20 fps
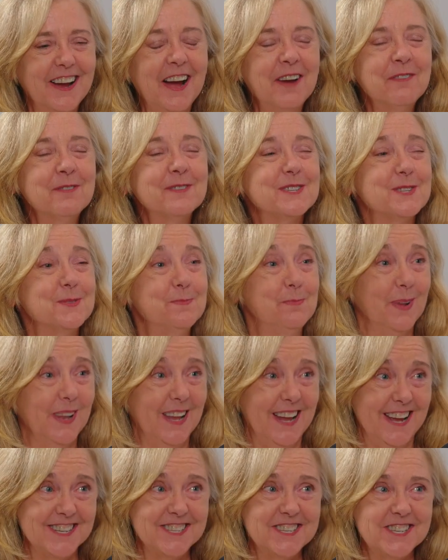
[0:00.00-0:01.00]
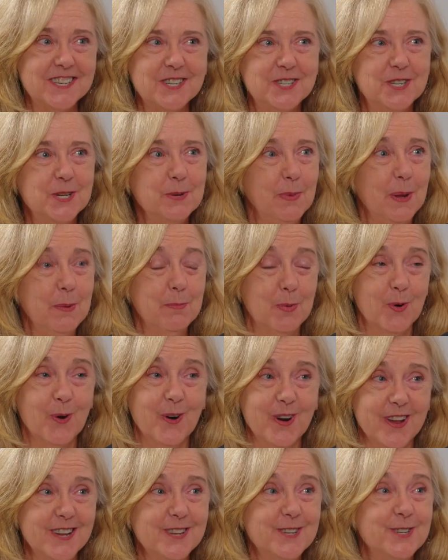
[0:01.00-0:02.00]
I was blessed to be
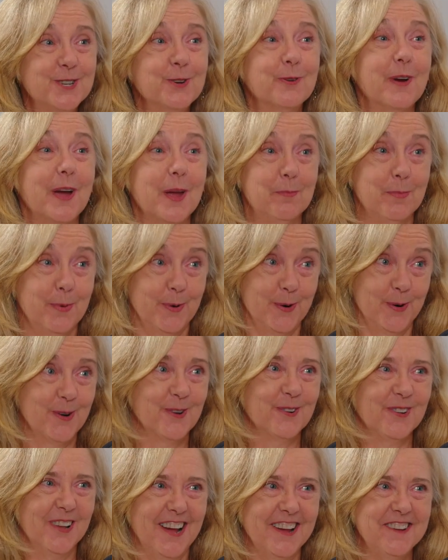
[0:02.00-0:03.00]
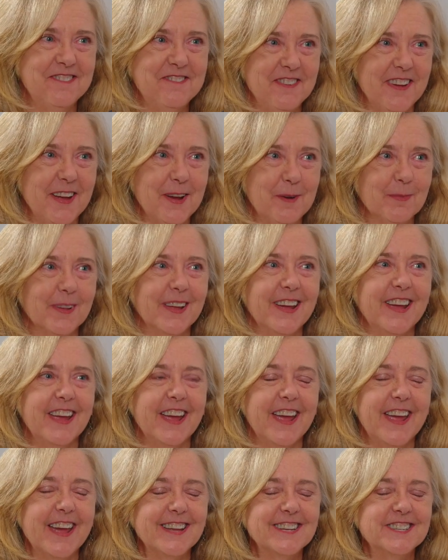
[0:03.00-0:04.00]
born into a pro-life family.
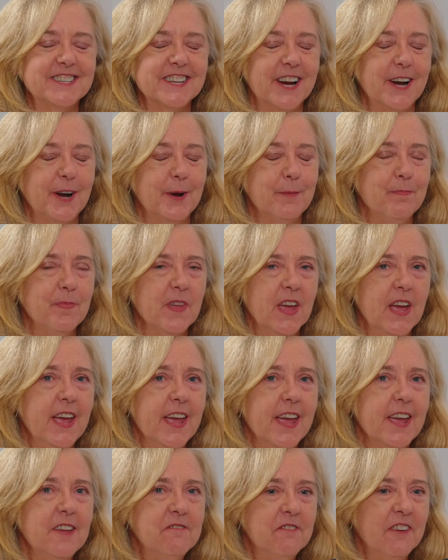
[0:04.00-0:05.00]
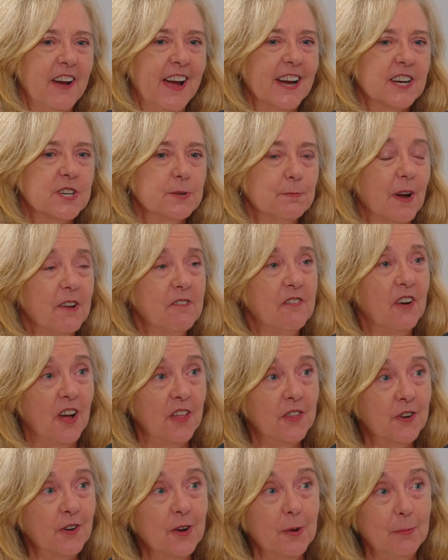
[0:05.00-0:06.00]
And in fact, my
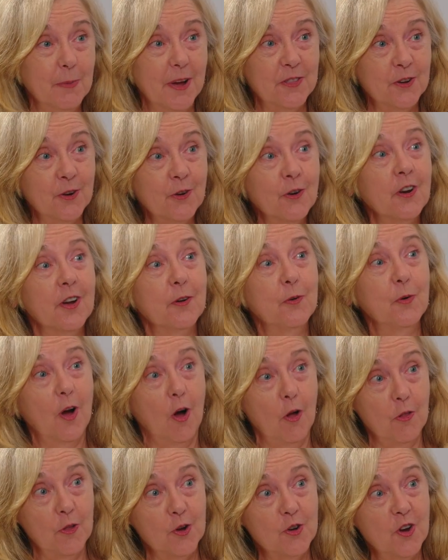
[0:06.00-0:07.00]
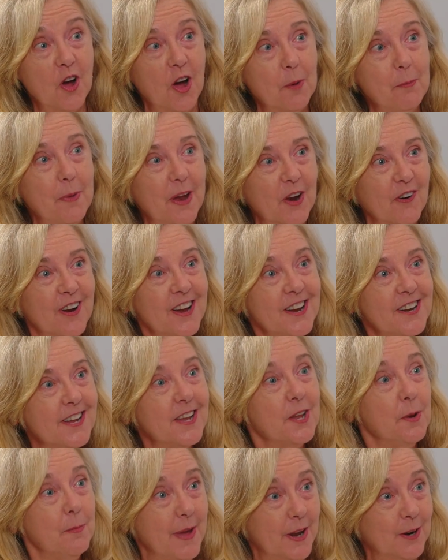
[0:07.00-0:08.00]
father and mother, although not married,
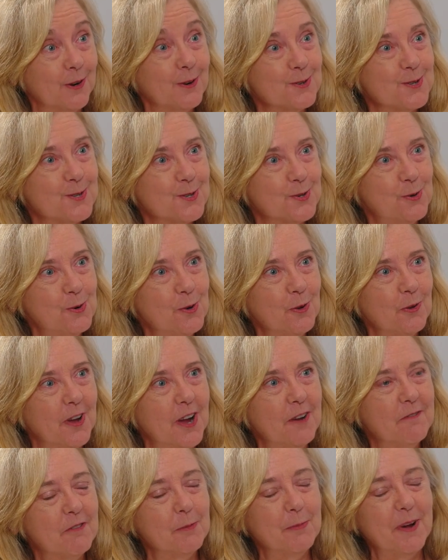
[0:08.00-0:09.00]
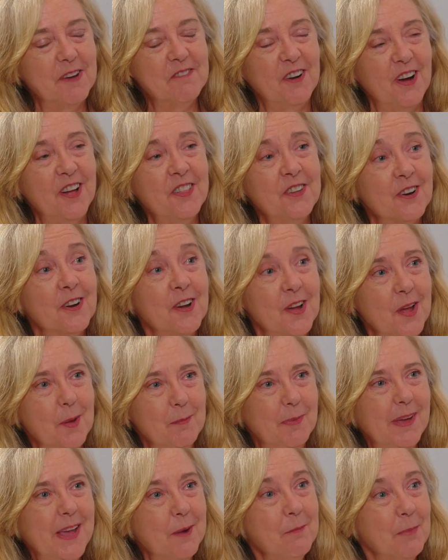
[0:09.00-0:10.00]
in medical school for my father,
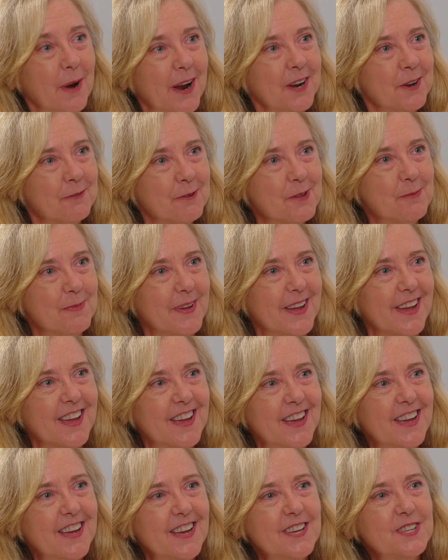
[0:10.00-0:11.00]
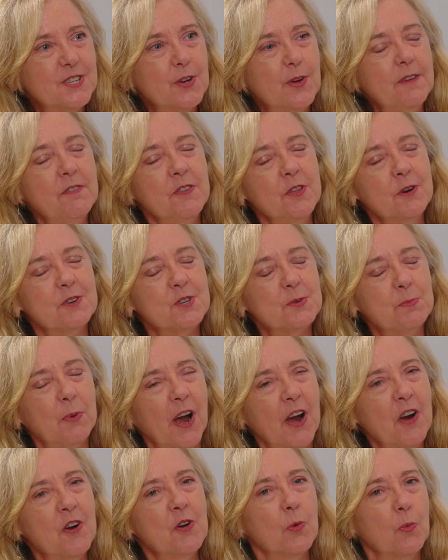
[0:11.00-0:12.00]
became pregnant with me. So even though it was
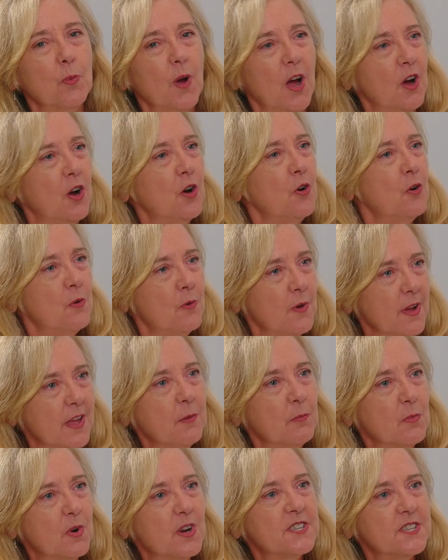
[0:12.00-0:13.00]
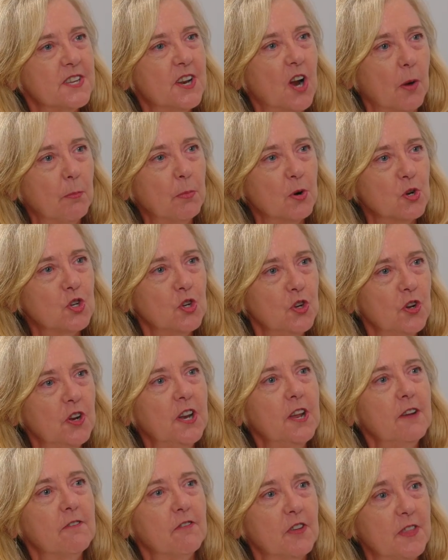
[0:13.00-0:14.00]
prior to Roe, it was an
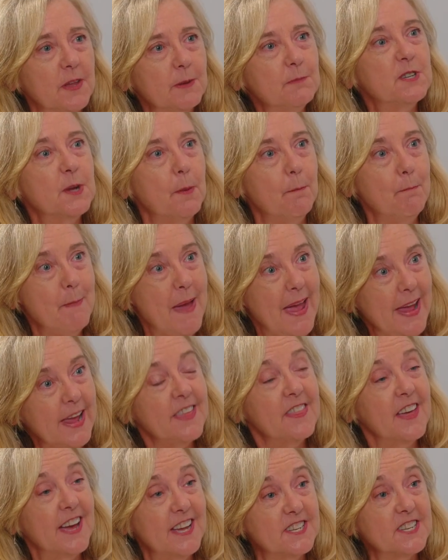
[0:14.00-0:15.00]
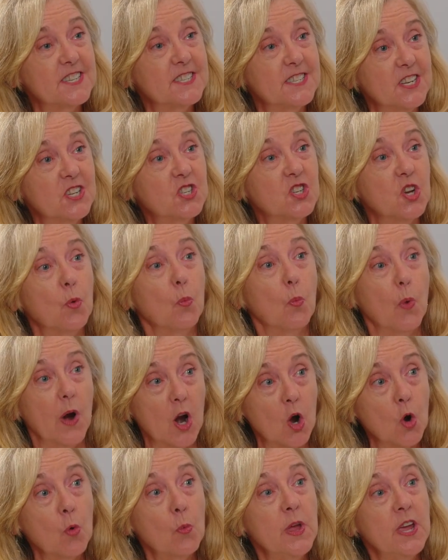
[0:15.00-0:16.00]
opportunity for them to make that decision.
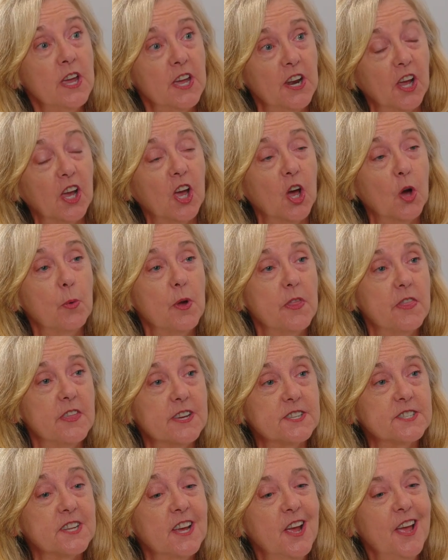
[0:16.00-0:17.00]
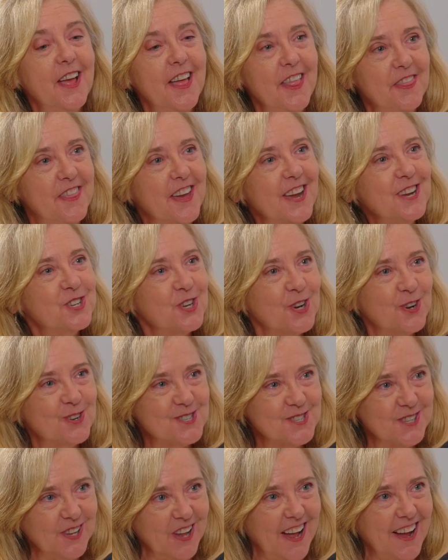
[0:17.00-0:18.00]
Where are we going to go with this? They
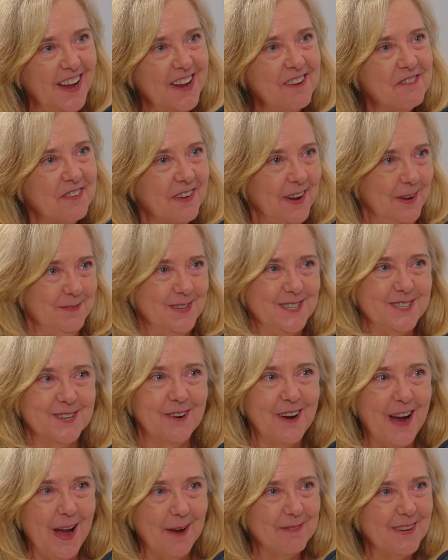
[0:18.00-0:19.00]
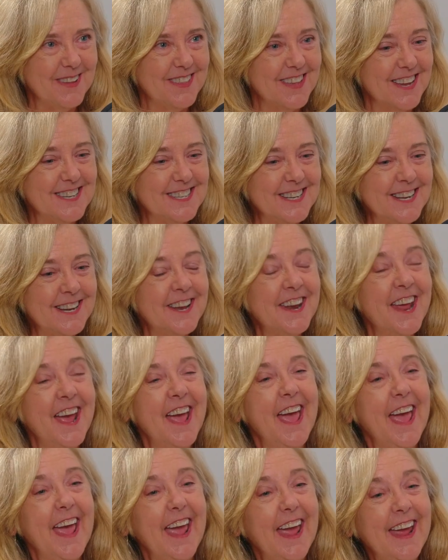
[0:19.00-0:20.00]
chose life. I'm so happy they did.
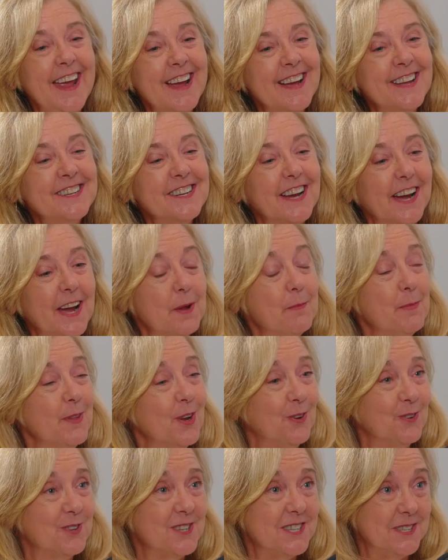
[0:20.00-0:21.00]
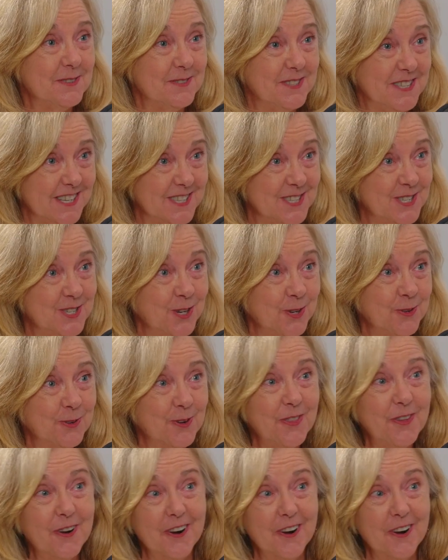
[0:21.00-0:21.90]
And I am the oldest of 6 children.